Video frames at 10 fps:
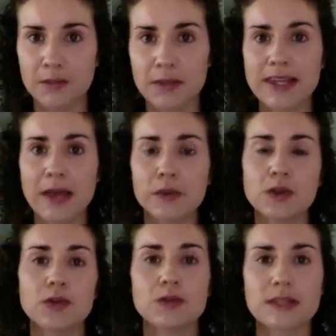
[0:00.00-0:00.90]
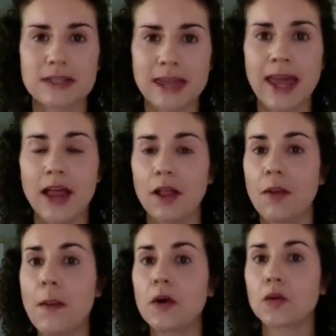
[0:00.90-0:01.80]
It's able to
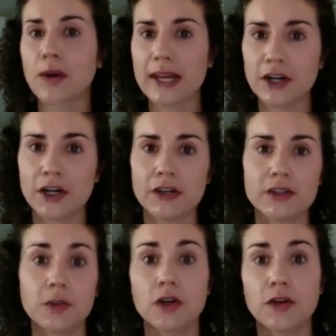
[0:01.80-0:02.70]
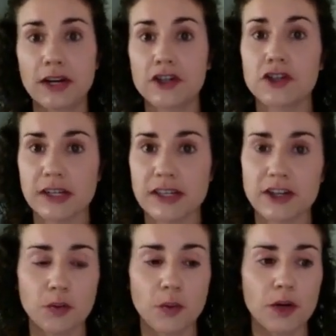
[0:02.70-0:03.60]
scale to a greater degree than
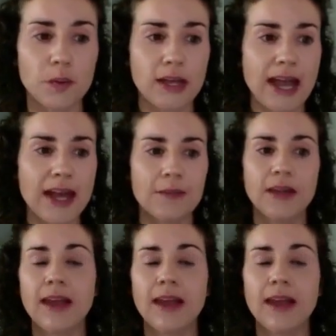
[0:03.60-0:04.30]
your one-on-one can.